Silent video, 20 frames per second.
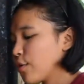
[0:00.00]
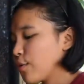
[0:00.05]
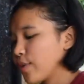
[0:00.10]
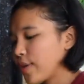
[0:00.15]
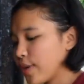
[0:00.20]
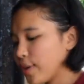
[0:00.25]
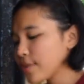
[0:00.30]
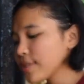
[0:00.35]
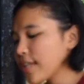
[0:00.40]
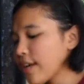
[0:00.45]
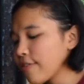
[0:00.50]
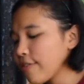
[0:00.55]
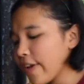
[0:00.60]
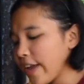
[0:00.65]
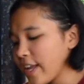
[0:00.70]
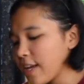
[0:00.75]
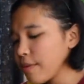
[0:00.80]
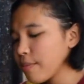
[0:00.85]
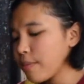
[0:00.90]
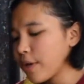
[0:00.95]
We don't have
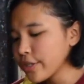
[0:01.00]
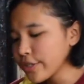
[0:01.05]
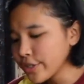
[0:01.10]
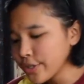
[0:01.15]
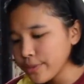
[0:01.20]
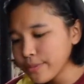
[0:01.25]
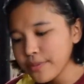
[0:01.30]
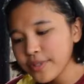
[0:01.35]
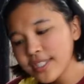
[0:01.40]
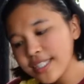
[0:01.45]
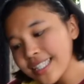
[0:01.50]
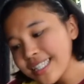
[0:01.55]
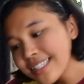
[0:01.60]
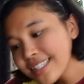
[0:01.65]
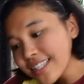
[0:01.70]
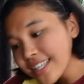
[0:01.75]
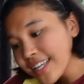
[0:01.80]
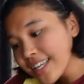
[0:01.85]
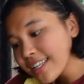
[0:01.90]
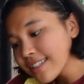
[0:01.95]
any mushroom
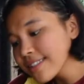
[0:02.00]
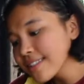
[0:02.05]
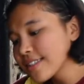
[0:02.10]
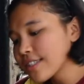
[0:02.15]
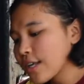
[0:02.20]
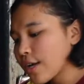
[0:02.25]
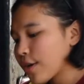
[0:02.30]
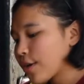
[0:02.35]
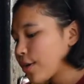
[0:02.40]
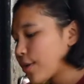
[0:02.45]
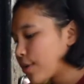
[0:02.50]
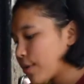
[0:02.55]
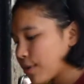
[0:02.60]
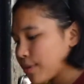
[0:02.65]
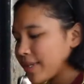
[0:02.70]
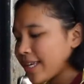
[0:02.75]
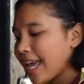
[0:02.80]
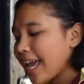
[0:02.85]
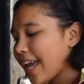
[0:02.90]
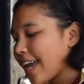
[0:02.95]
seasoning,
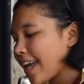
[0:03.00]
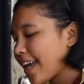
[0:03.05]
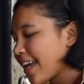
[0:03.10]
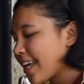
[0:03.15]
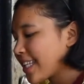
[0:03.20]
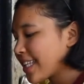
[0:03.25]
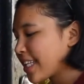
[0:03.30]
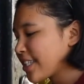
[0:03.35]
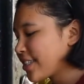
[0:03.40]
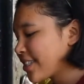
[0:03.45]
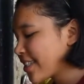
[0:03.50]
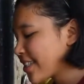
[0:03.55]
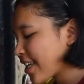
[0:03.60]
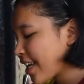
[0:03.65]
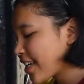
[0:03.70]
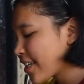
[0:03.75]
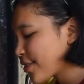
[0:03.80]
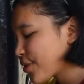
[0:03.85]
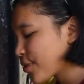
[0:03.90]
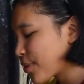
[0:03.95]
so yay, let's just
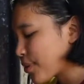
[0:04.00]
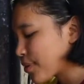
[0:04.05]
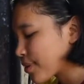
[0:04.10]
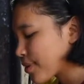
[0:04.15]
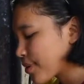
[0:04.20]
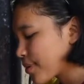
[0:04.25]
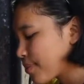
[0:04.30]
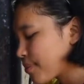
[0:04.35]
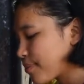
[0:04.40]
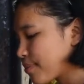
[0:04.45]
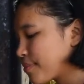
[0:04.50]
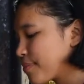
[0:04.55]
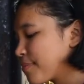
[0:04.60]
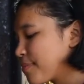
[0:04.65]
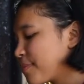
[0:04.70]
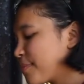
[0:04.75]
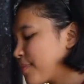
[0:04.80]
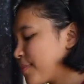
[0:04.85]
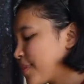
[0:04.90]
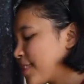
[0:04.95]
add the salt.
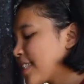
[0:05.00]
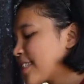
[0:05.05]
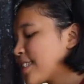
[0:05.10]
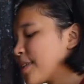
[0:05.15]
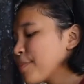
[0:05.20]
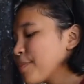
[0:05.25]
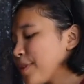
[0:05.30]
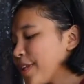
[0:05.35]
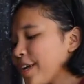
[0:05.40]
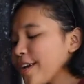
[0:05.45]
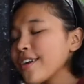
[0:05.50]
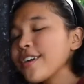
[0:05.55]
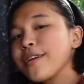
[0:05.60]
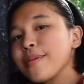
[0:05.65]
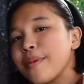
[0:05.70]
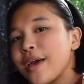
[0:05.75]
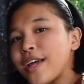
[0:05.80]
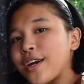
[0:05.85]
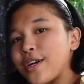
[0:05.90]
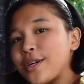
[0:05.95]
The simpler, the
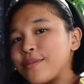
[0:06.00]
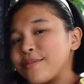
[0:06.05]
better.